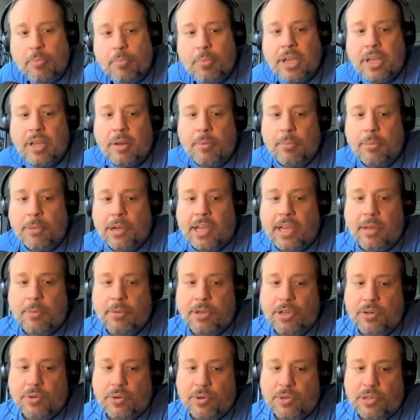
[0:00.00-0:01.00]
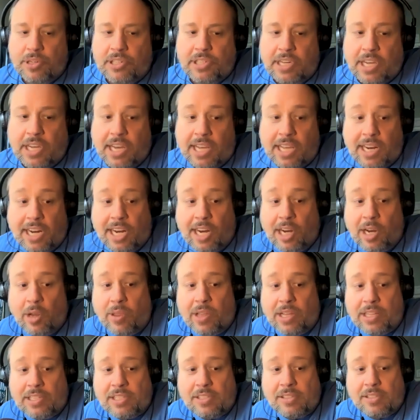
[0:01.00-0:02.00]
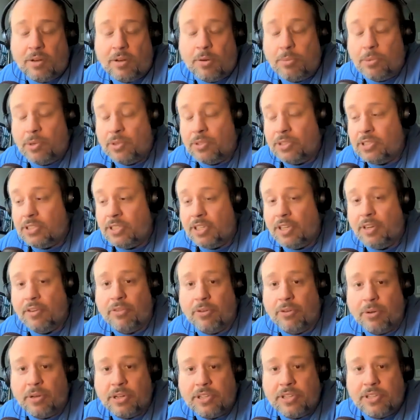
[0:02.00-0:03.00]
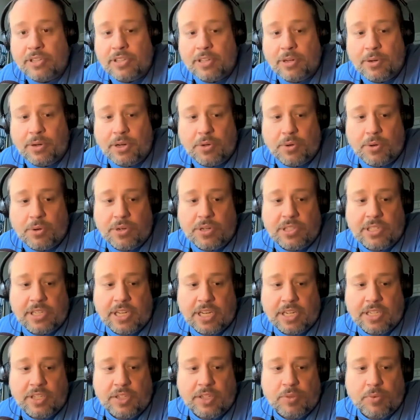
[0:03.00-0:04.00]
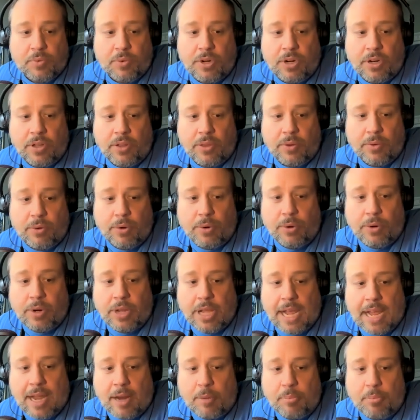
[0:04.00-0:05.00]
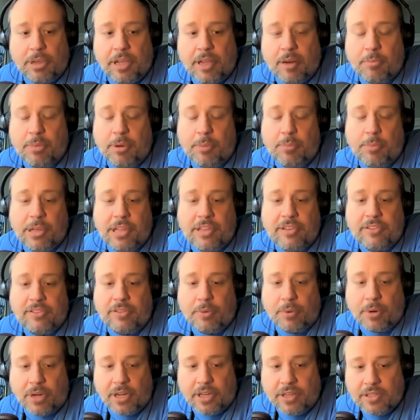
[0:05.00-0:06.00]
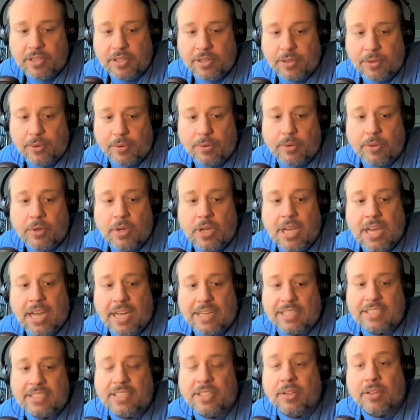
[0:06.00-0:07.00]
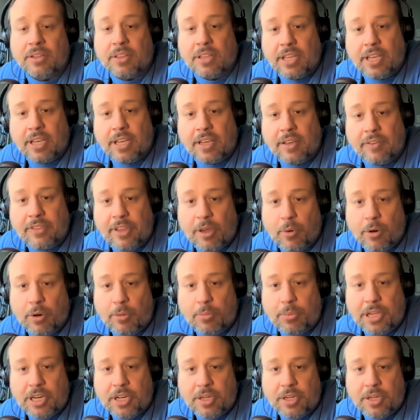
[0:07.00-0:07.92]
Pitt, Miami, Georgia Tech. And I know that's almost sinful considering Georgia Tech just won on the road at Pitt, but Pitt's 3-2. I still think if they were to play